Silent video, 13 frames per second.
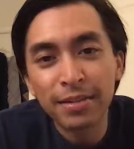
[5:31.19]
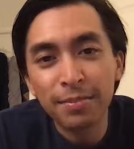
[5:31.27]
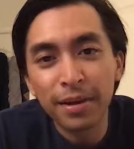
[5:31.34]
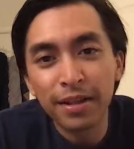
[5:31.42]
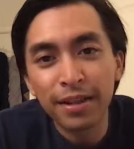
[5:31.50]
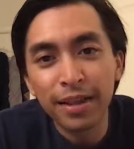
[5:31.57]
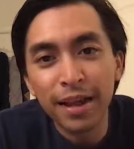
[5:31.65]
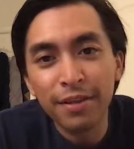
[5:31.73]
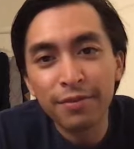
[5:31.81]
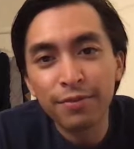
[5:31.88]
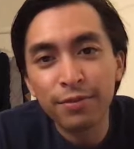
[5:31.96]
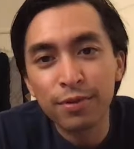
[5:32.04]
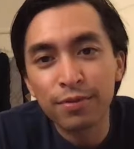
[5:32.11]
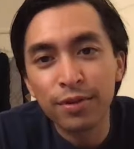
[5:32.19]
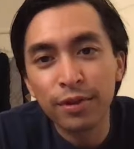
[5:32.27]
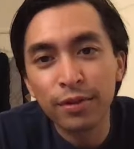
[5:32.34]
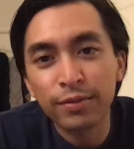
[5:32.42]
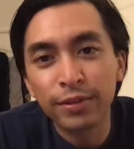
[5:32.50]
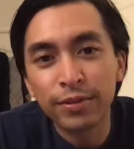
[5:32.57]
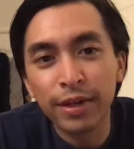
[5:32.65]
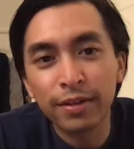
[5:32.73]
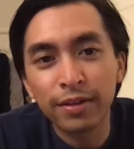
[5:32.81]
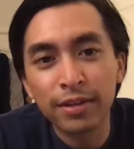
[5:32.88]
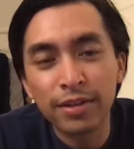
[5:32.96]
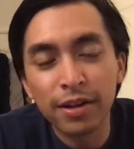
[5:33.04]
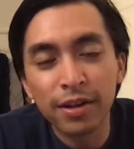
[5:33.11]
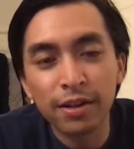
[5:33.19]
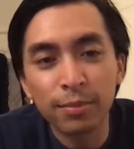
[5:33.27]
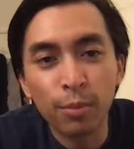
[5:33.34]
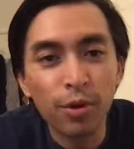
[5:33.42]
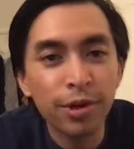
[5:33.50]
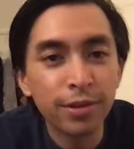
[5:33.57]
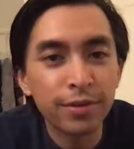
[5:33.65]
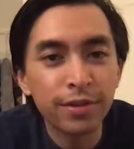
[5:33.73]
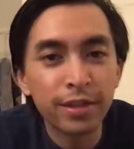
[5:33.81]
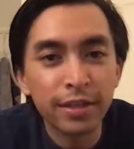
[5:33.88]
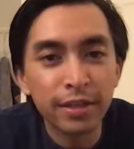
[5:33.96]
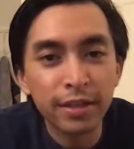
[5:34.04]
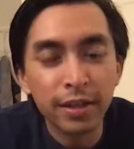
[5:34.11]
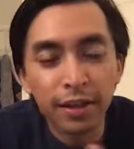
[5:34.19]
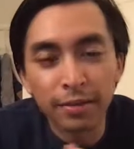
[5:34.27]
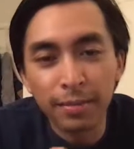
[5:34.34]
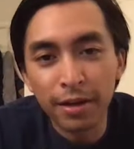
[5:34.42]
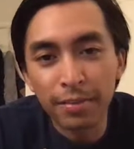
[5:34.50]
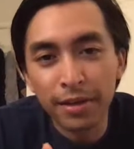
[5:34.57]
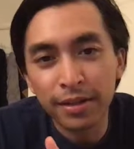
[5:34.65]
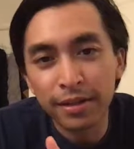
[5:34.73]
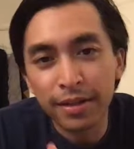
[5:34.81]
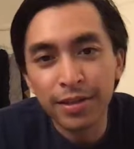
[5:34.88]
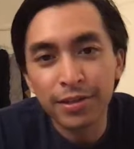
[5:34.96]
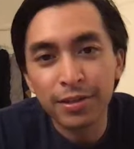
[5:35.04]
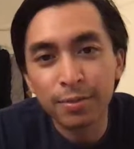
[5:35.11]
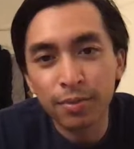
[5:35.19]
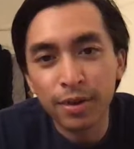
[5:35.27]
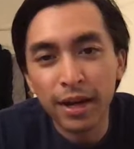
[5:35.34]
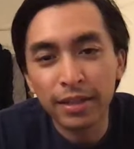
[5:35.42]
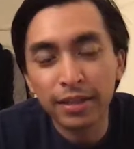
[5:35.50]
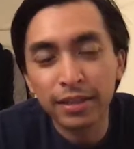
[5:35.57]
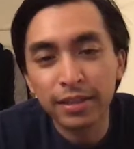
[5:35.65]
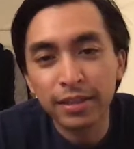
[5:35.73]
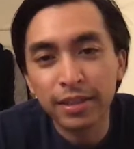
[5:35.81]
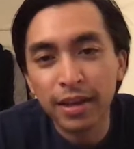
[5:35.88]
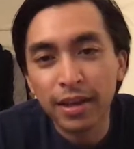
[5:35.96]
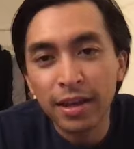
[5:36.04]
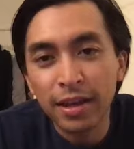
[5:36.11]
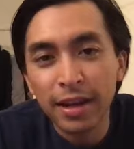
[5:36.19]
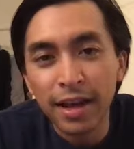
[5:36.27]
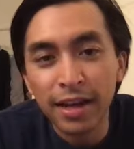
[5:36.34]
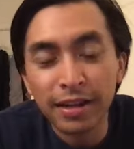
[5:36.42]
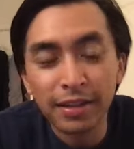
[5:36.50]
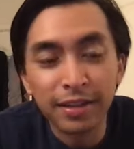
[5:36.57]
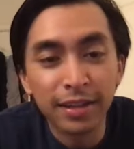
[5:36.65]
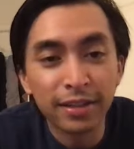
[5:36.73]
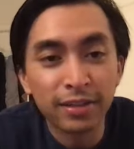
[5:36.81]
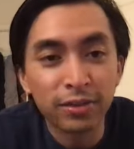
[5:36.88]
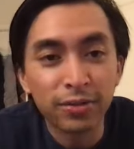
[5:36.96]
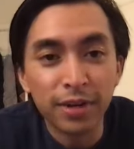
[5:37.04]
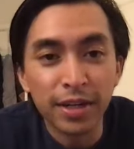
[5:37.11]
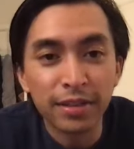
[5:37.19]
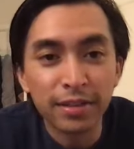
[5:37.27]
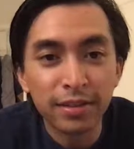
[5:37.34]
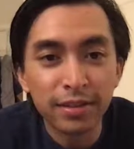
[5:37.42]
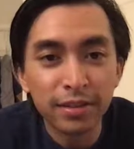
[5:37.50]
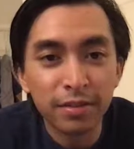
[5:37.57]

my life revolved around a solid morning routine and my meditation practice, and I think that's great.